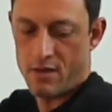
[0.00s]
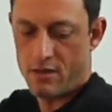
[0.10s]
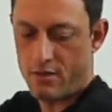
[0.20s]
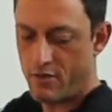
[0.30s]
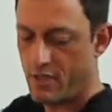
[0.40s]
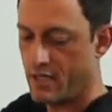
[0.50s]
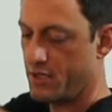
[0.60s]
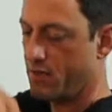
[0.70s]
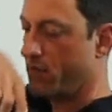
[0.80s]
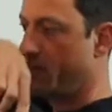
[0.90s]
The
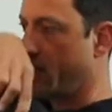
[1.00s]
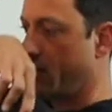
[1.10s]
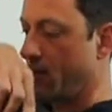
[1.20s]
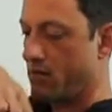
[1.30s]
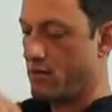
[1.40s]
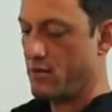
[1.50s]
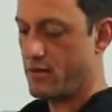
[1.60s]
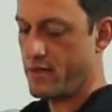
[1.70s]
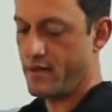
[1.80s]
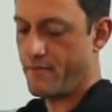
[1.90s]
rotation would be like
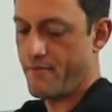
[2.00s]
that.